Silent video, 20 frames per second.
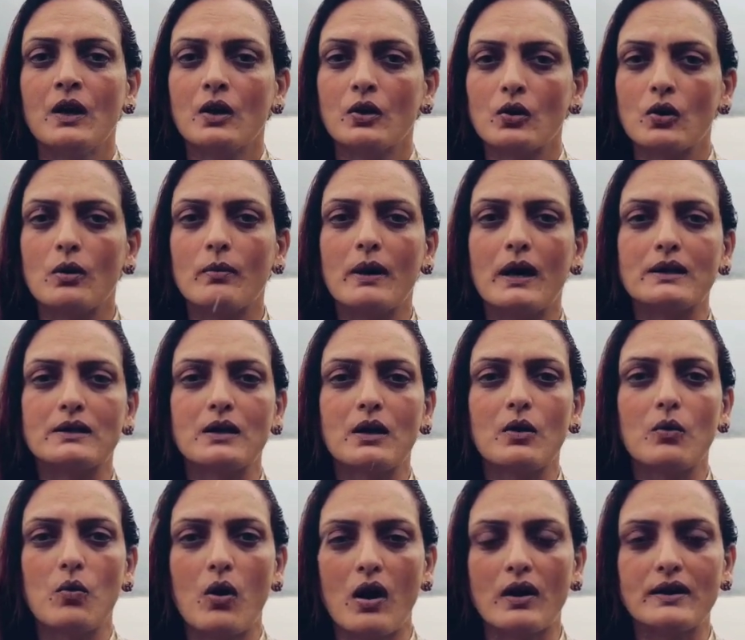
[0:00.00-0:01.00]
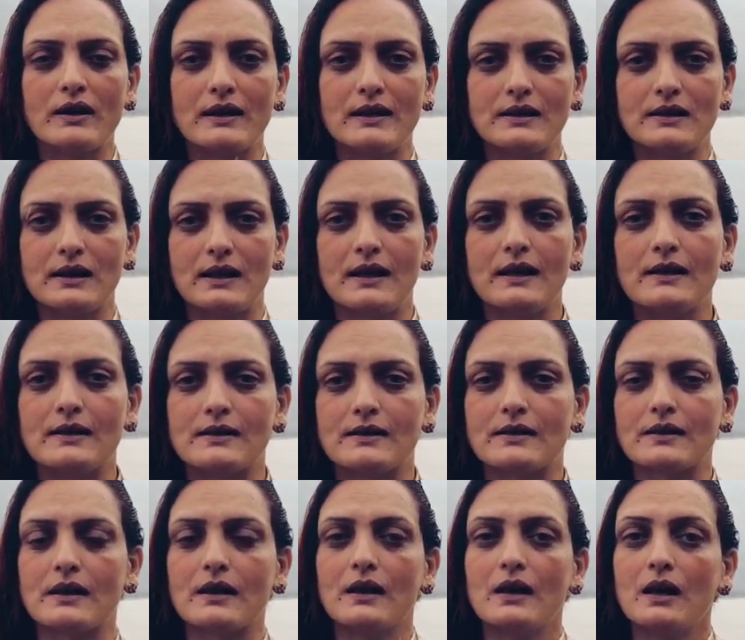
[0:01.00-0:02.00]
no matter what it
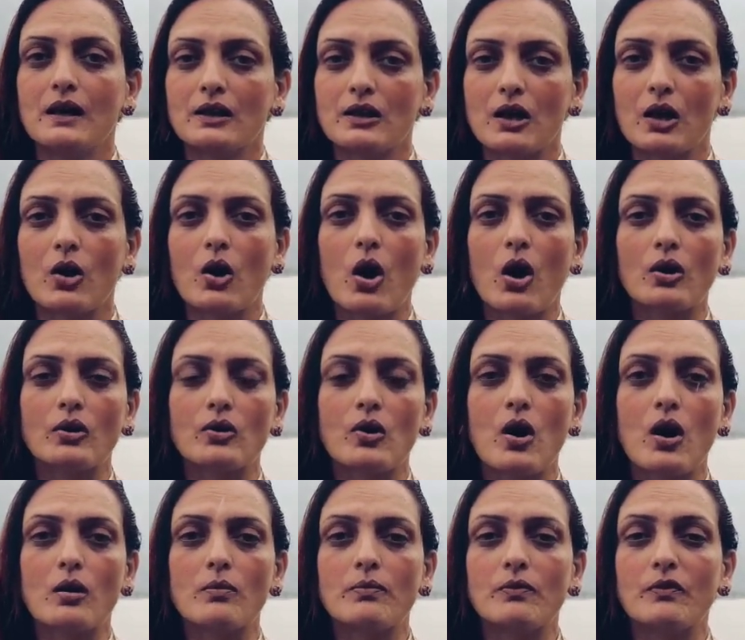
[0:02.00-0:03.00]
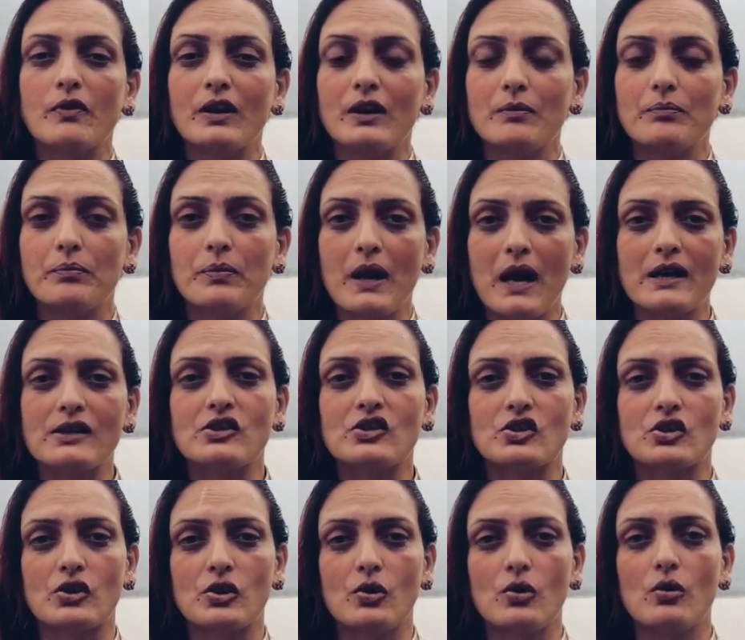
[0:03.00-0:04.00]
is. The Lord God will
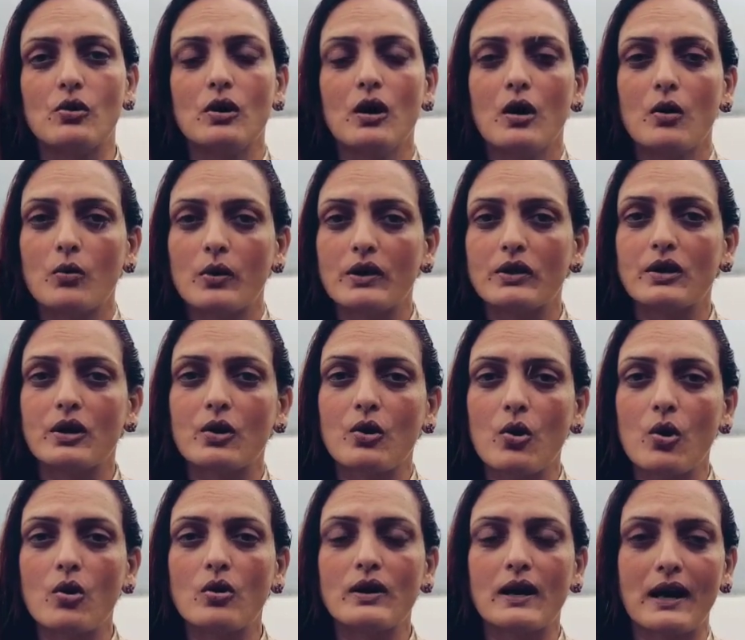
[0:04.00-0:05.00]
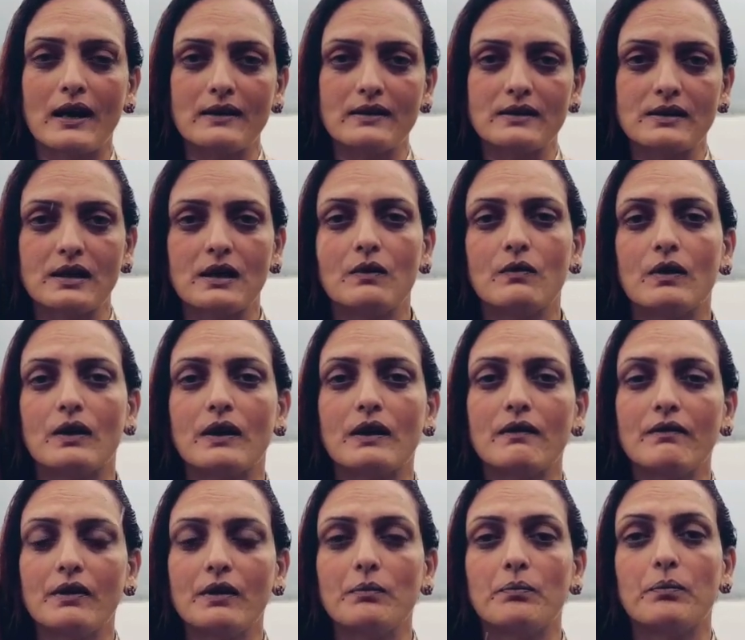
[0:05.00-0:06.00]
bless you with the gold and silver.
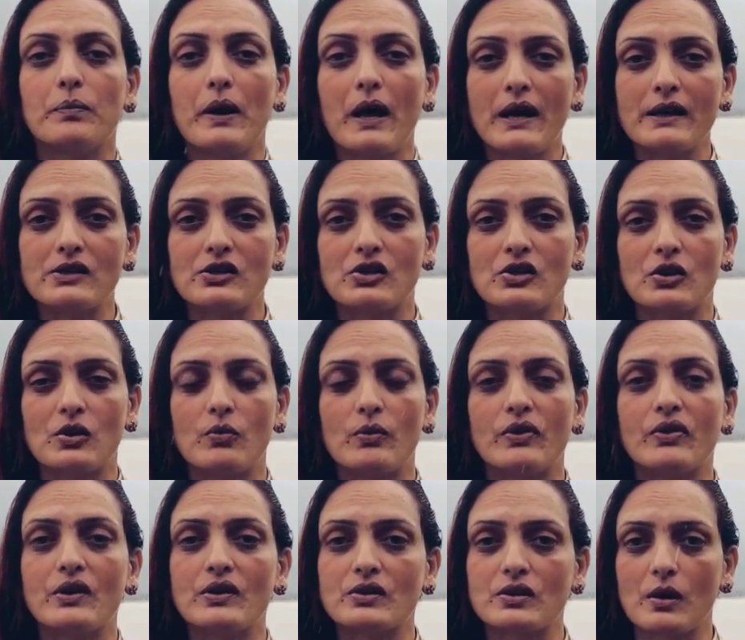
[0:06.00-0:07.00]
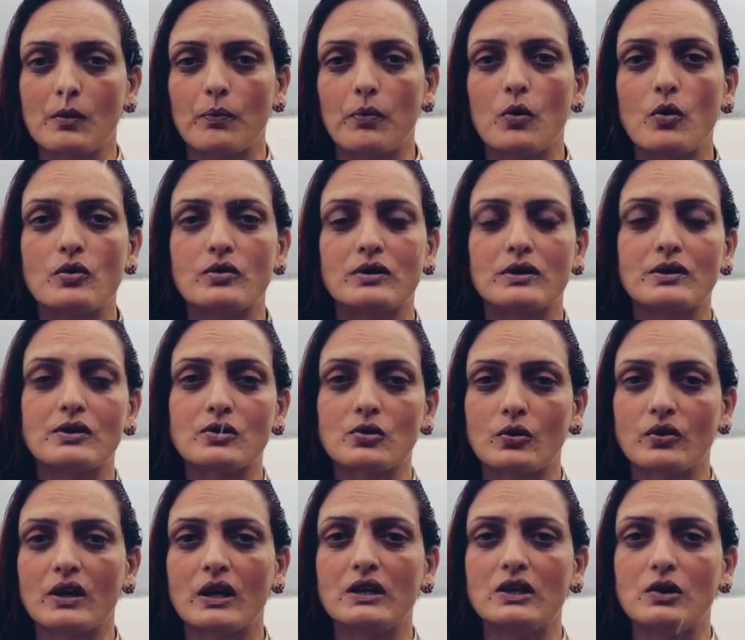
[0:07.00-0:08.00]
He will bless you with the supporters
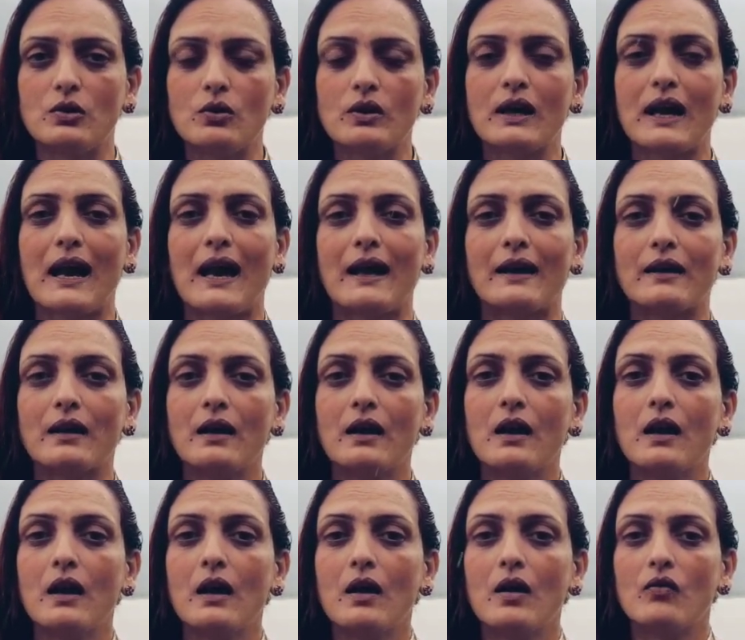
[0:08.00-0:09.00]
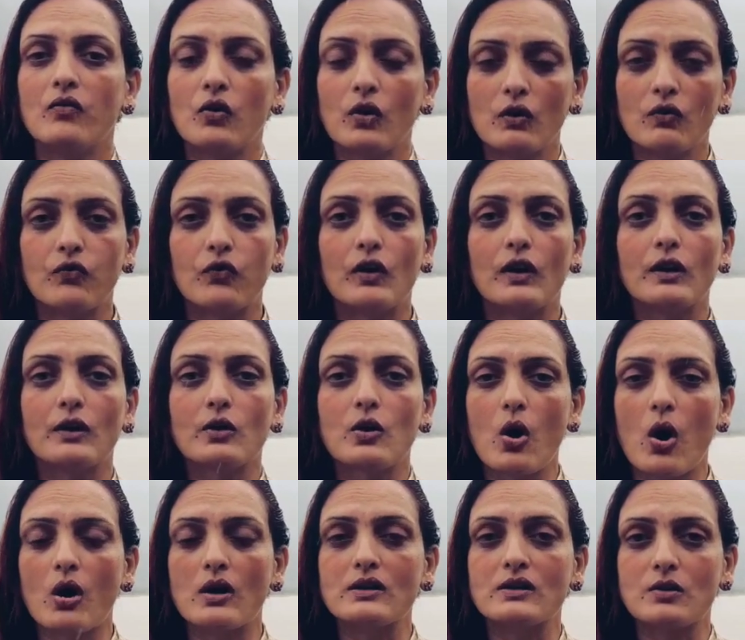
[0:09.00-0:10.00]
so that you can fulfill
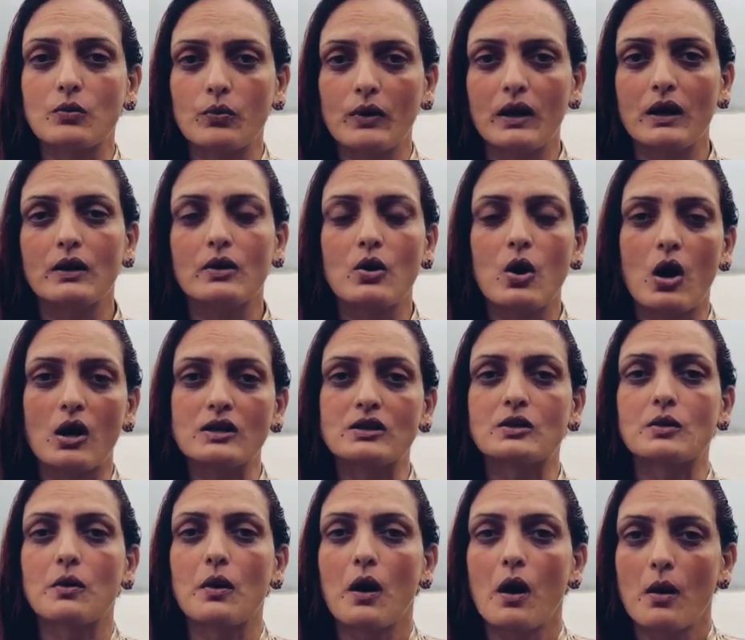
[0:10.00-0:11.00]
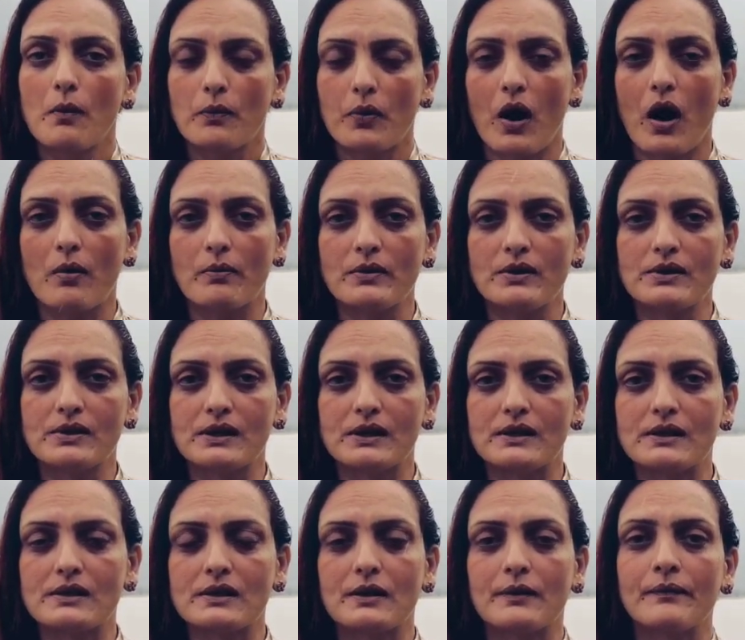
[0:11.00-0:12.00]
God's will, God's
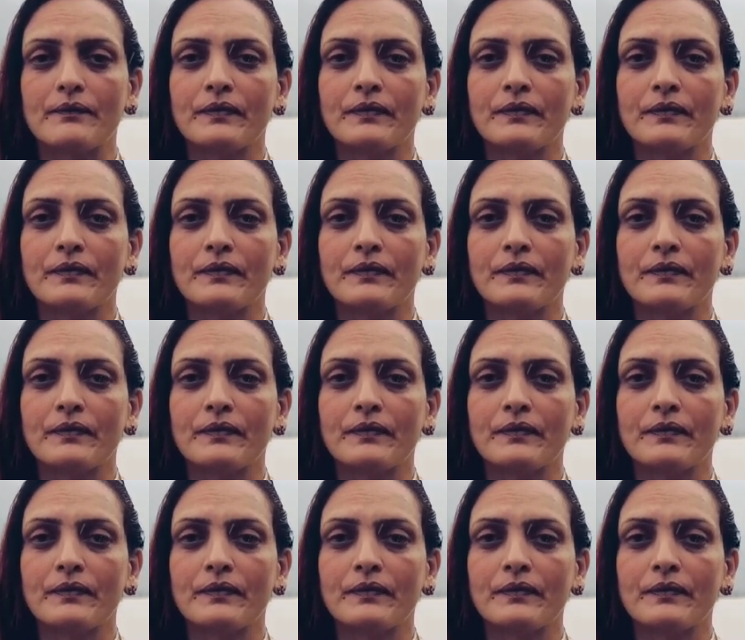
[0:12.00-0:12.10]
promises.